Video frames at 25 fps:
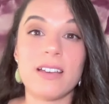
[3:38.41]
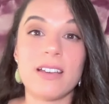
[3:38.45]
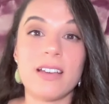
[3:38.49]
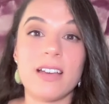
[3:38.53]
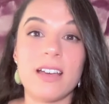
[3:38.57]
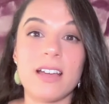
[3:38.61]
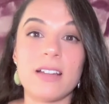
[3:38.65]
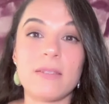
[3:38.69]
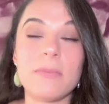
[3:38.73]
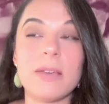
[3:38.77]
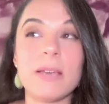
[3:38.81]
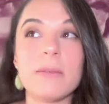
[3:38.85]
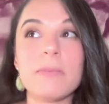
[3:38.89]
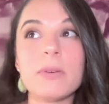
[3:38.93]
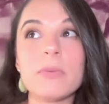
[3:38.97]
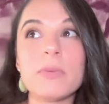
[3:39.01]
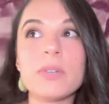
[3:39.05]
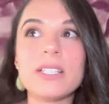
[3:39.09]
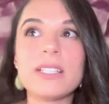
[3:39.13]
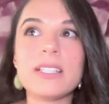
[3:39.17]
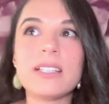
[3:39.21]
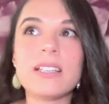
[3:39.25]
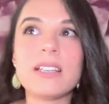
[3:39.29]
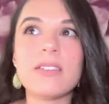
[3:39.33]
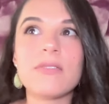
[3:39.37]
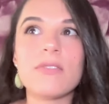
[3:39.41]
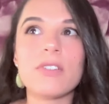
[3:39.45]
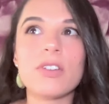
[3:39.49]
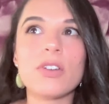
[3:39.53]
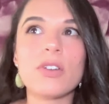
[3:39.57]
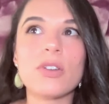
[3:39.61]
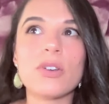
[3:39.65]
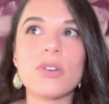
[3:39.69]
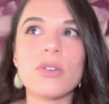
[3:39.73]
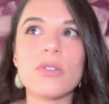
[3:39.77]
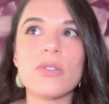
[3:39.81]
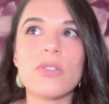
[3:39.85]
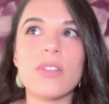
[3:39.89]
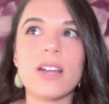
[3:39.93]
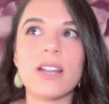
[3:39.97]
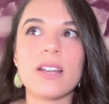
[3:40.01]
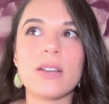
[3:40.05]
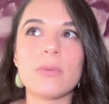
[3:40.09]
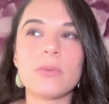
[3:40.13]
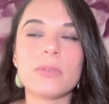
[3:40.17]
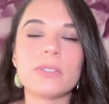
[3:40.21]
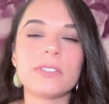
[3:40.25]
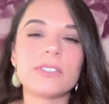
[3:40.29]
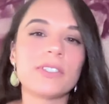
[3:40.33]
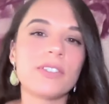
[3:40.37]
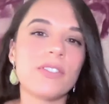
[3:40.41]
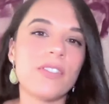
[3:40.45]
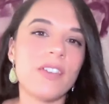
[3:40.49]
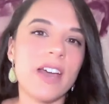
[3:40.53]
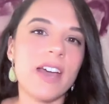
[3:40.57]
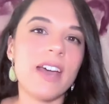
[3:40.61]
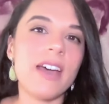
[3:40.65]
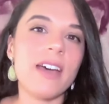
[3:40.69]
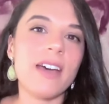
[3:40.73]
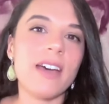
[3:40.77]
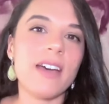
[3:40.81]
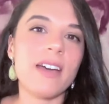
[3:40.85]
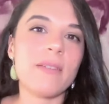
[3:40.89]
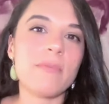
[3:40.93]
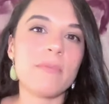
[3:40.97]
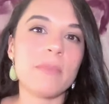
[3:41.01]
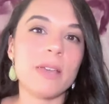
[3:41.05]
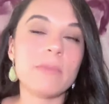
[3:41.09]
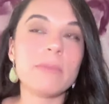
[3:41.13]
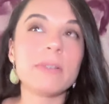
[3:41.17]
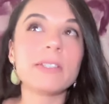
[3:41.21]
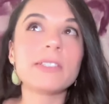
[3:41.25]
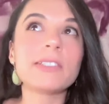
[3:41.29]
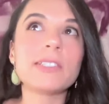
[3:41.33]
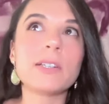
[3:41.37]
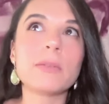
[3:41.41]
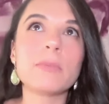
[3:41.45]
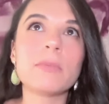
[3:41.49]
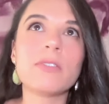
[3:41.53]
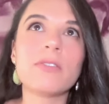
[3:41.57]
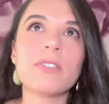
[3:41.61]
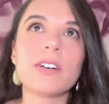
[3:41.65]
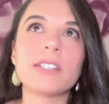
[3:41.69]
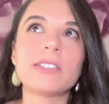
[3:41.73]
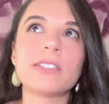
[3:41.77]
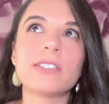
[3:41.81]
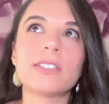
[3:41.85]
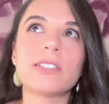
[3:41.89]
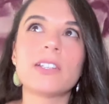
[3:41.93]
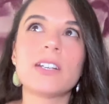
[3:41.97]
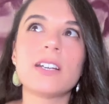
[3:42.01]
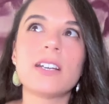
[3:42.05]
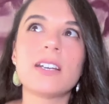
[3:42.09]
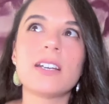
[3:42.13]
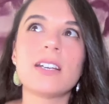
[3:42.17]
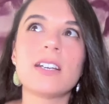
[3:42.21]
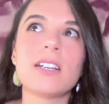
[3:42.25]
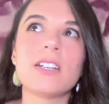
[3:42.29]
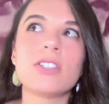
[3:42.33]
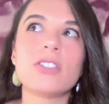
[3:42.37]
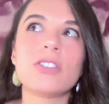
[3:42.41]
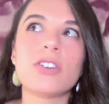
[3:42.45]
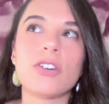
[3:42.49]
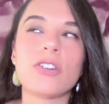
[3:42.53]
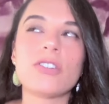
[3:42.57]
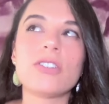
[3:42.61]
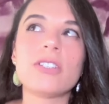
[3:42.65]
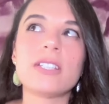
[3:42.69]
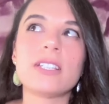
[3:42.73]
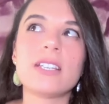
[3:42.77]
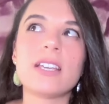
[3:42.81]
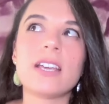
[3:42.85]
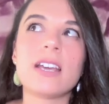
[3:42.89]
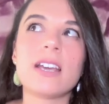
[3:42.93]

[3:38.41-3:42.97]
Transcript: And maybe we didn't even know that it was there. Maybe some of us don't